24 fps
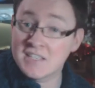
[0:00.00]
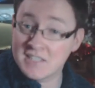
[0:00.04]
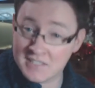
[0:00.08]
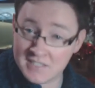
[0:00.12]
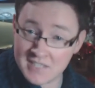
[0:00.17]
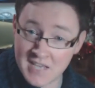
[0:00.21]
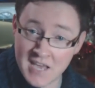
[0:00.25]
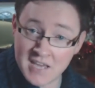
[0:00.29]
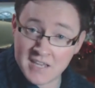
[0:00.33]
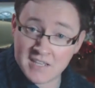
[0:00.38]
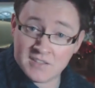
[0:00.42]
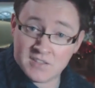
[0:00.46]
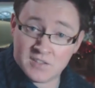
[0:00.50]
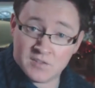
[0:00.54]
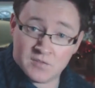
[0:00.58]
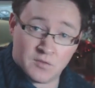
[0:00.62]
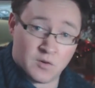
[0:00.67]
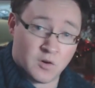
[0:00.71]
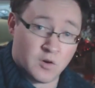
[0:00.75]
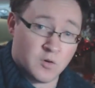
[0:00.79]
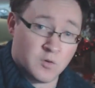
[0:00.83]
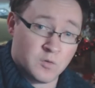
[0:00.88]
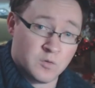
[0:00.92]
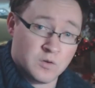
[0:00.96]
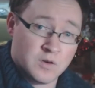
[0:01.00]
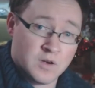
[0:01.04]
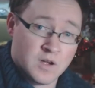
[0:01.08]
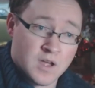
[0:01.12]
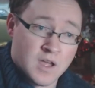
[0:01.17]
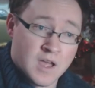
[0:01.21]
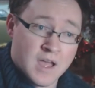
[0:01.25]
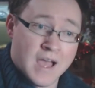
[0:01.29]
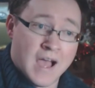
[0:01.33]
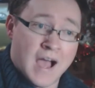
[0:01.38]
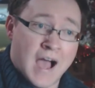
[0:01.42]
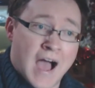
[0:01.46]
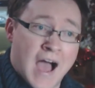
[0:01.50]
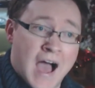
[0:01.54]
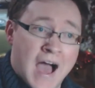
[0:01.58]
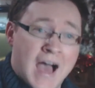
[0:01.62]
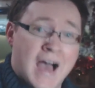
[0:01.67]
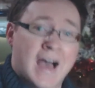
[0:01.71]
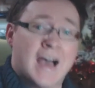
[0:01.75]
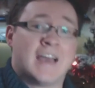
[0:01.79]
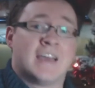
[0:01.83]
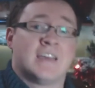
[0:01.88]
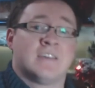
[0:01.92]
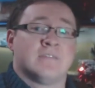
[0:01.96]
Second of all,
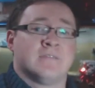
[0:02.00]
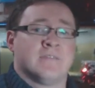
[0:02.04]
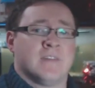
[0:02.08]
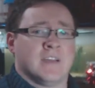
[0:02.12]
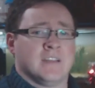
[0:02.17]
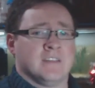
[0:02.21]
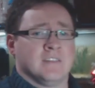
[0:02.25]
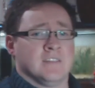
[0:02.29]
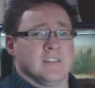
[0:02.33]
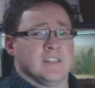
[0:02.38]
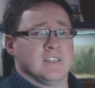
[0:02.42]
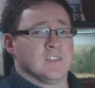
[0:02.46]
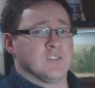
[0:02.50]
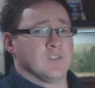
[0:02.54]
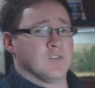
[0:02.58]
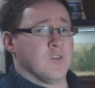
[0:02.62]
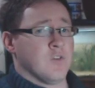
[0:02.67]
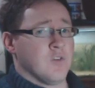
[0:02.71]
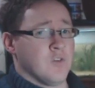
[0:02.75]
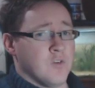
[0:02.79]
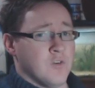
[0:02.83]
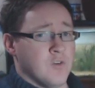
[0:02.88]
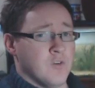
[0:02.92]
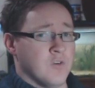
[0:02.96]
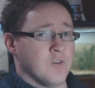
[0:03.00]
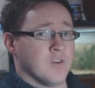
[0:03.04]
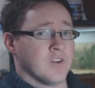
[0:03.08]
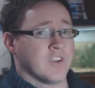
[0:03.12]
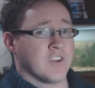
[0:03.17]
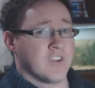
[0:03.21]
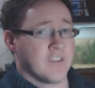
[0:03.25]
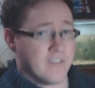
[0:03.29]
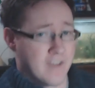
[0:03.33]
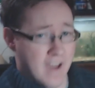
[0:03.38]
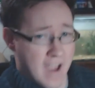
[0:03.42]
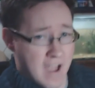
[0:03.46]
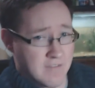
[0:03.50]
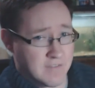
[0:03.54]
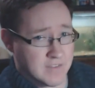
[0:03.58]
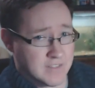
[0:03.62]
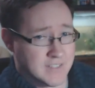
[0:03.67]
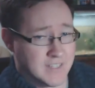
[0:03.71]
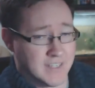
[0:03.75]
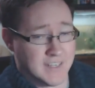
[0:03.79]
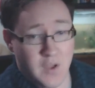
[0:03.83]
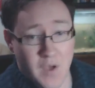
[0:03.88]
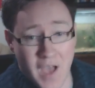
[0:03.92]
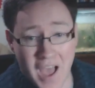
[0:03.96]
I finally saw
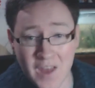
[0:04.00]
Gravity.